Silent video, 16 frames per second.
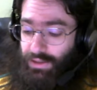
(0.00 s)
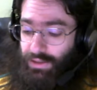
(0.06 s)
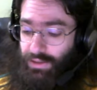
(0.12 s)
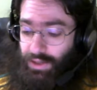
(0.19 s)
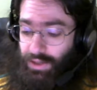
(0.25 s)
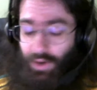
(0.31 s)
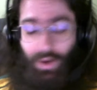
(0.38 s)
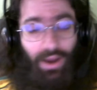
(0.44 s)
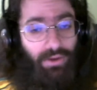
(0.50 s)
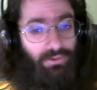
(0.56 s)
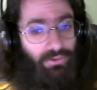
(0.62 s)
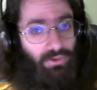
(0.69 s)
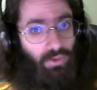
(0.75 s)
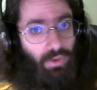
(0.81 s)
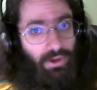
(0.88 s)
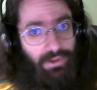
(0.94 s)
Now, I don't
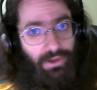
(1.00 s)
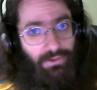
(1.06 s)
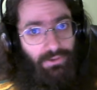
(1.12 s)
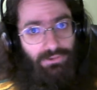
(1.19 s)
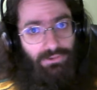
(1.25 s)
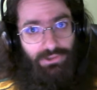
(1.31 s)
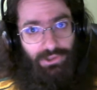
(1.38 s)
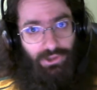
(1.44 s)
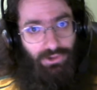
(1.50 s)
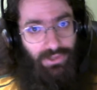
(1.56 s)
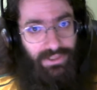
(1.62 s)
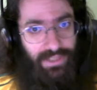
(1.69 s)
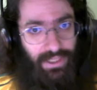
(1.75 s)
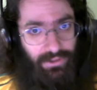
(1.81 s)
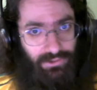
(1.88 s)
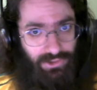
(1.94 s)
know what Yahoo's security
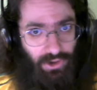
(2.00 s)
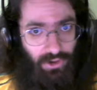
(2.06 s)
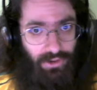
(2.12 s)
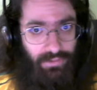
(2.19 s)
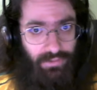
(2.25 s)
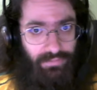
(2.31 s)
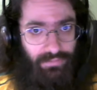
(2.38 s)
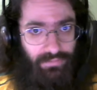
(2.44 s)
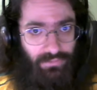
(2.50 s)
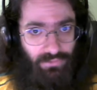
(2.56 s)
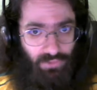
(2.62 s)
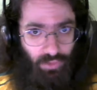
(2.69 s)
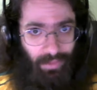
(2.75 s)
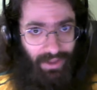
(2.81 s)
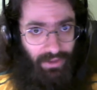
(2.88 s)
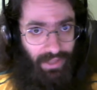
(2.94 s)
standards are for
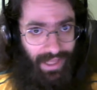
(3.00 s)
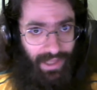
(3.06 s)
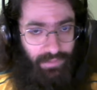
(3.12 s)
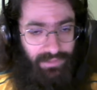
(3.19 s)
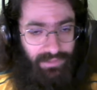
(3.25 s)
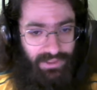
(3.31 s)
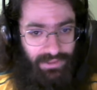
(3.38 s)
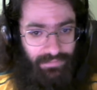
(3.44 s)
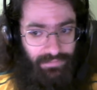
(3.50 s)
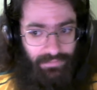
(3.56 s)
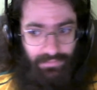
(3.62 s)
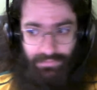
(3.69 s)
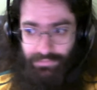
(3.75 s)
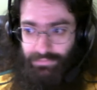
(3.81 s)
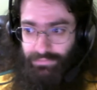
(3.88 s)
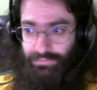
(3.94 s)
mail apps.
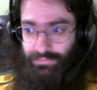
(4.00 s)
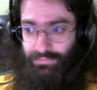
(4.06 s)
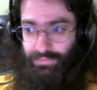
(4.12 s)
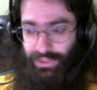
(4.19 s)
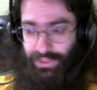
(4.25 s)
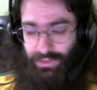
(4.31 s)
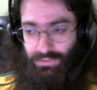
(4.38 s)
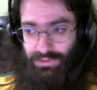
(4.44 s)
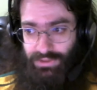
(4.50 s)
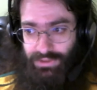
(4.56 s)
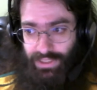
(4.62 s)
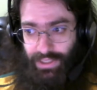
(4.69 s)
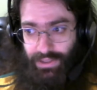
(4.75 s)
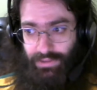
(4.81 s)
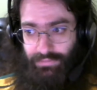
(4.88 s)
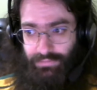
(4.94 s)
They don't
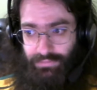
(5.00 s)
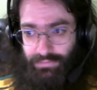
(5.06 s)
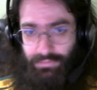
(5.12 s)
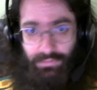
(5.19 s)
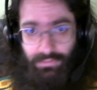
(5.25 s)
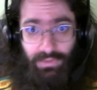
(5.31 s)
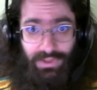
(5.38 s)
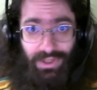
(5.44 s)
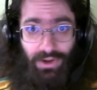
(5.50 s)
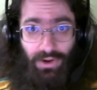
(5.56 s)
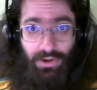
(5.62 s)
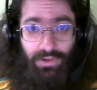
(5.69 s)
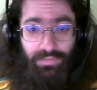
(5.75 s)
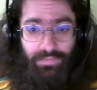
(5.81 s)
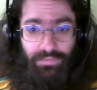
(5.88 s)
say what they are.